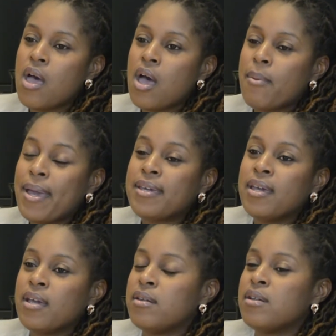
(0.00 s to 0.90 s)

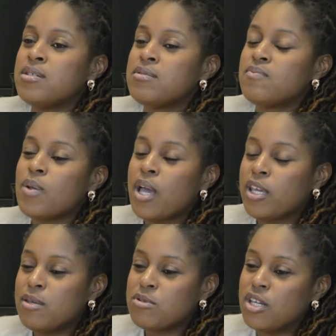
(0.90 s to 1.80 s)
Again, as I
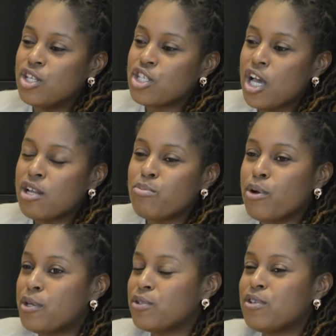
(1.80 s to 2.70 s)
keep saying, child
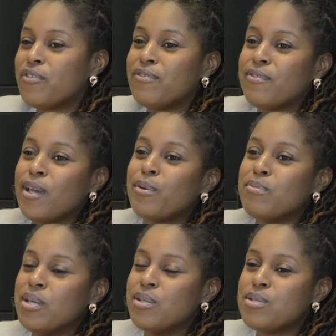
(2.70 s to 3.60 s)
product of
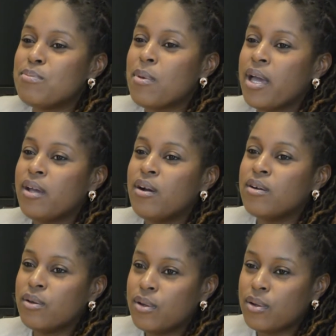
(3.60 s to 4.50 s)
environment. My
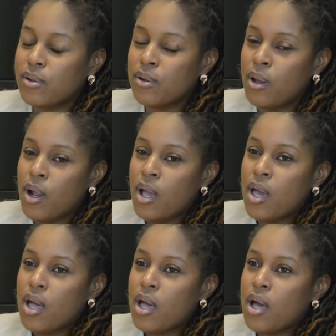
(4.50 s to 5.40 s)
uncle,
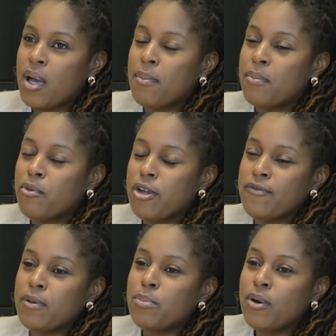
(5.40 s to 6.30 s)

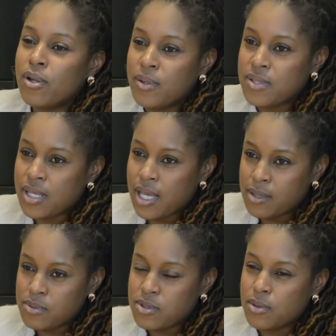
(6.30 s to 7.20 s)
Rafa Paul, he was a
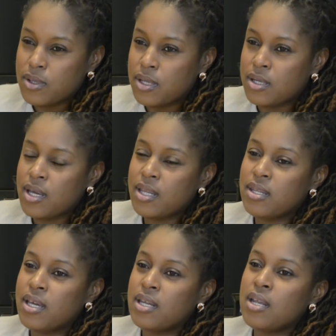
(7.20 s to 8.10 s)
calypsonian, and
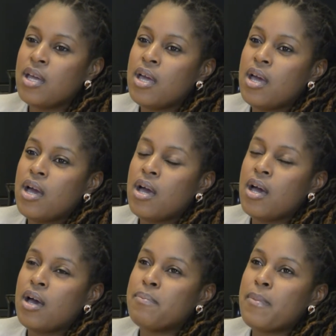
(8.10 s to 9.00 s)
then
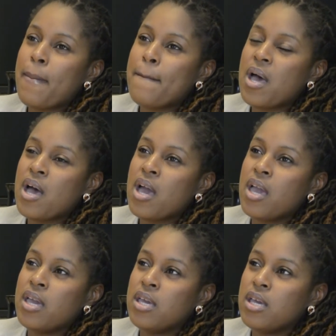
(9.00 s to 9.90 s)

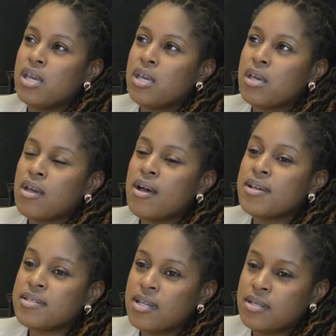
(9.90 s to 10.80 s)
my
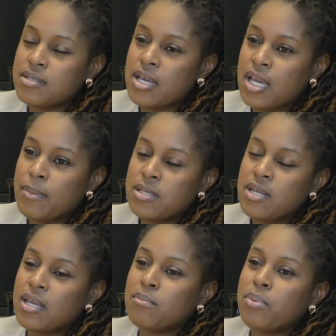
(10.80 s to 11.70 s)
cousin at the time had
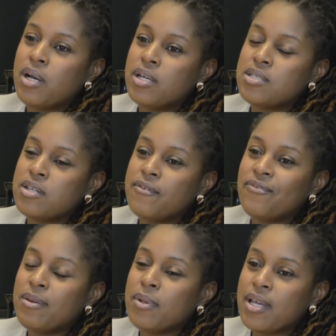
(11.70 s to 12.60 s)
taken part in a
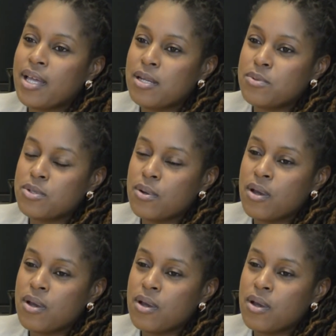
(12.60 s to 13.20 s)
female calypso